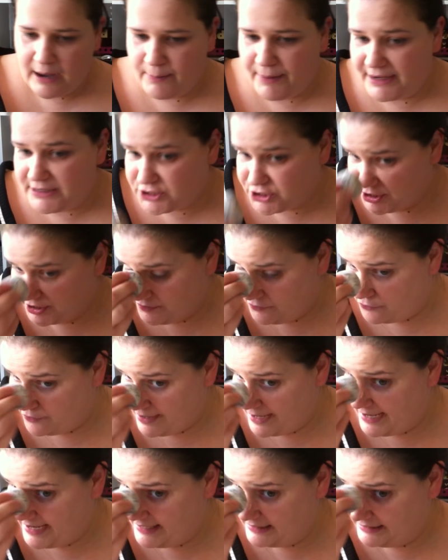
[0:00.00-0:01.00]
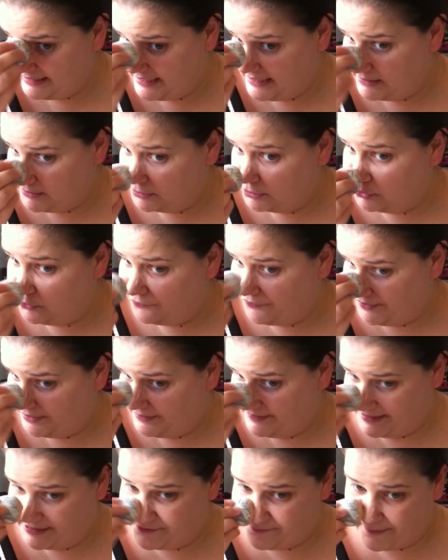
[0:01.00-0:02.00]
I'm actually really
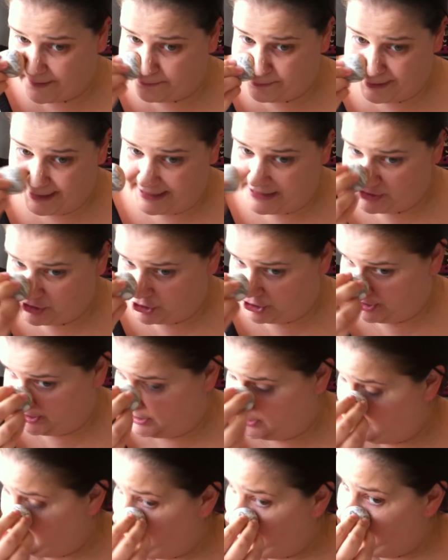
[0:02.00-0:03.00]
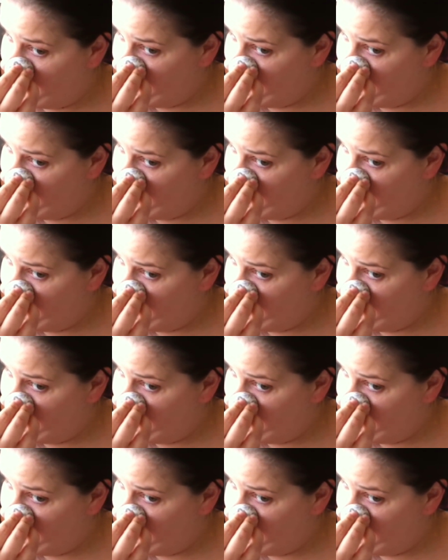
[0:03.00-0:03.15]
loving this foundation.